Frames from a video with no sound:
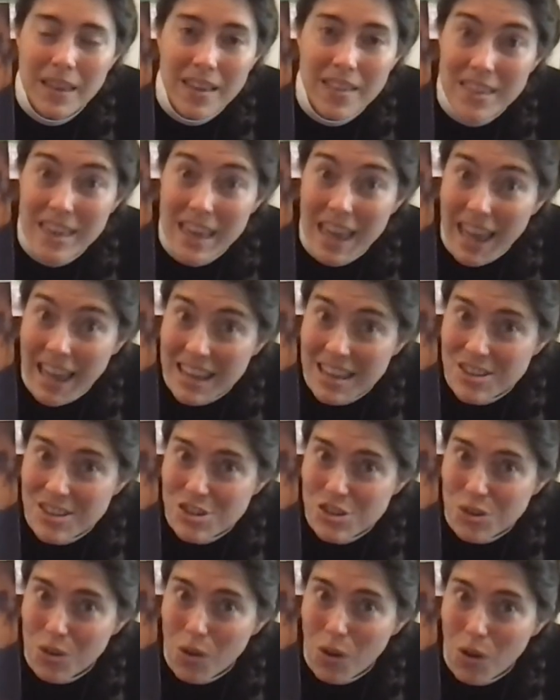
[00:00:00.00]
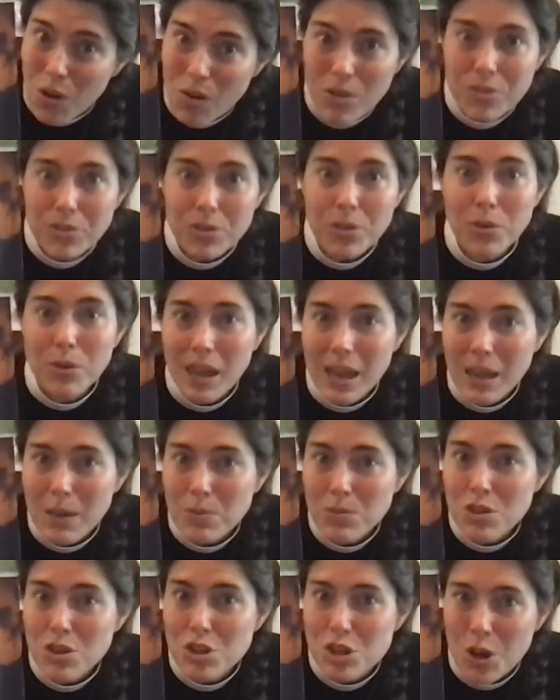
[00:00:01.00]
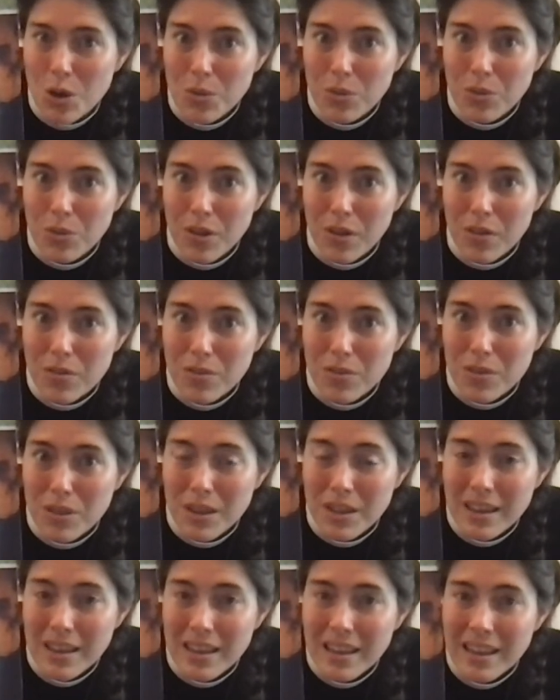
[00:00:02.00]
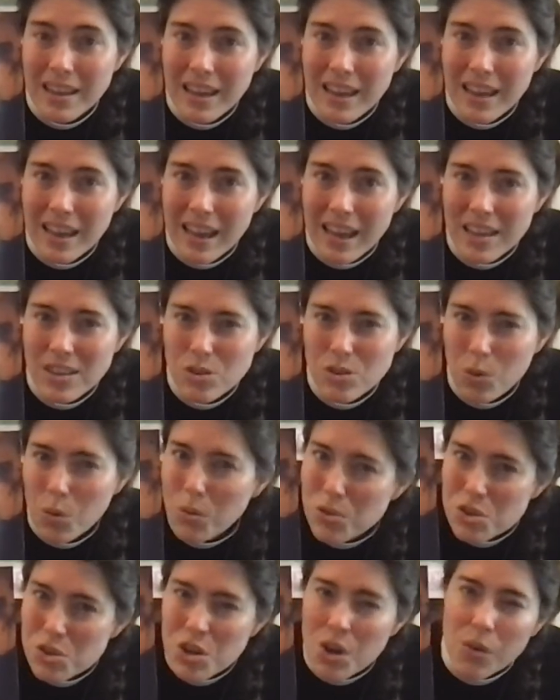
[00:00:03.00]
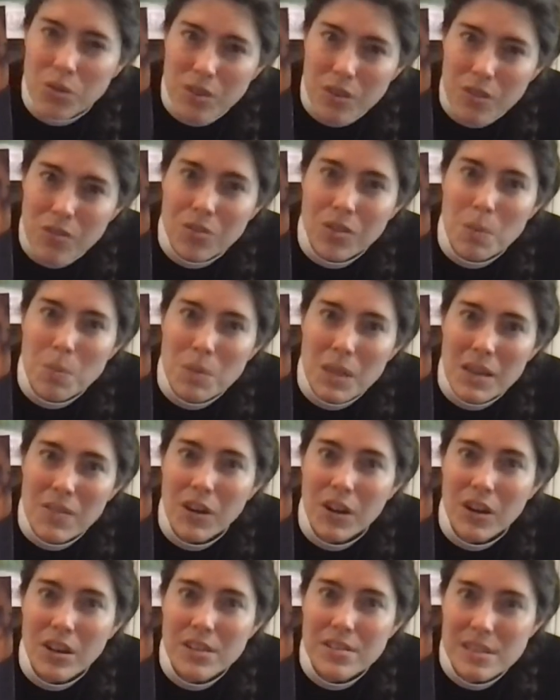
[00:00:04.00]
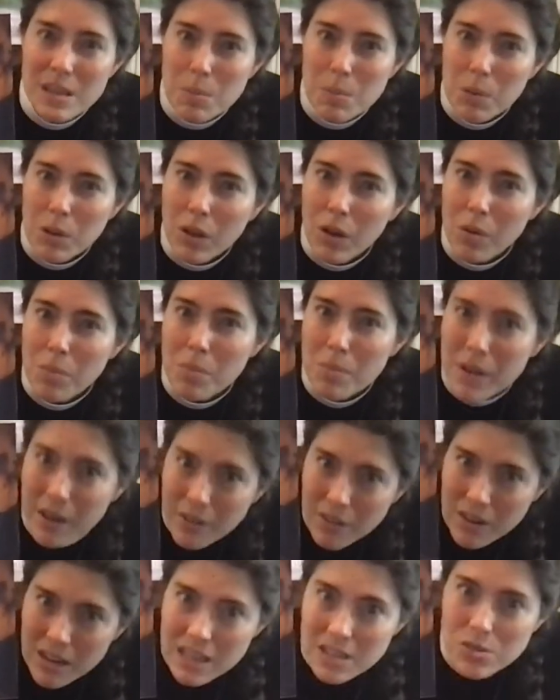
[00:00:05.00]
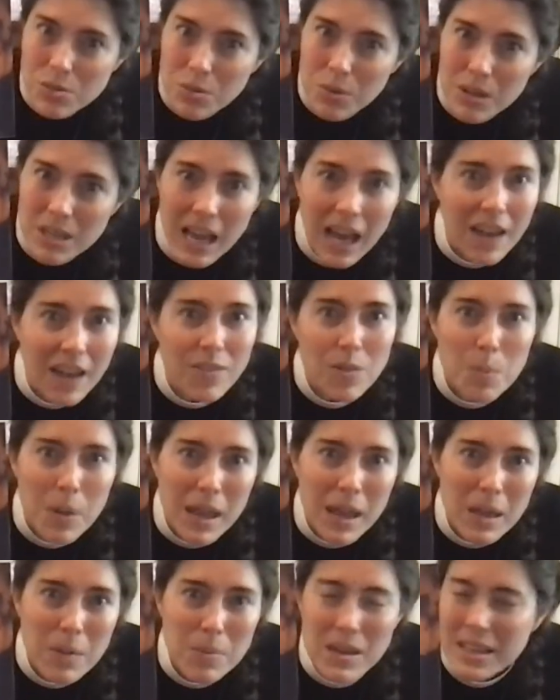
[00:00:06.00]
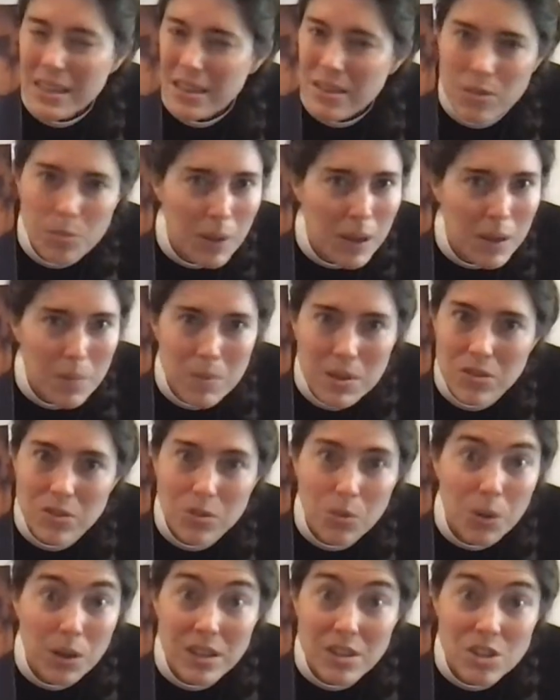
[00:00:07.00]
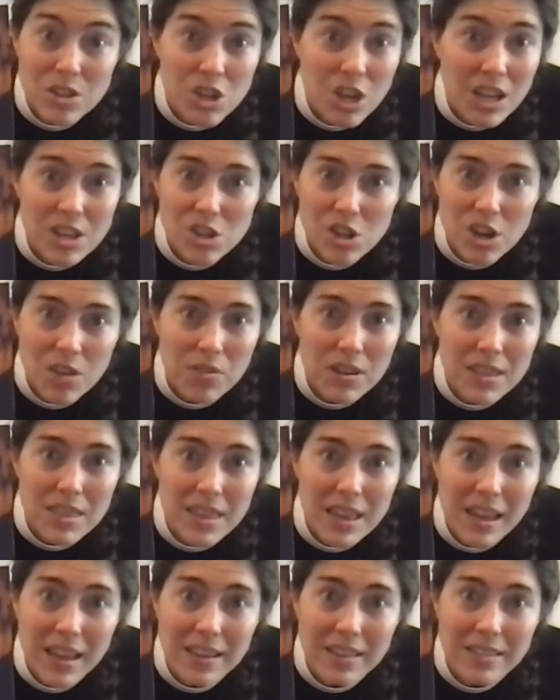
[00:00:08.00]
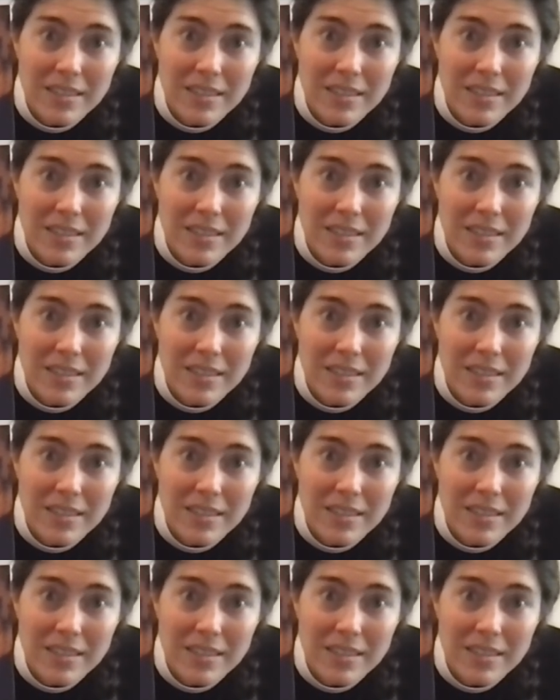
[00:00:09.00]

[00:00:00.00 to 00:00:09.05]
The angel also came to Joseph and told Joseph something very similar. Mary is going to have a baby, and this baby is going to change everything.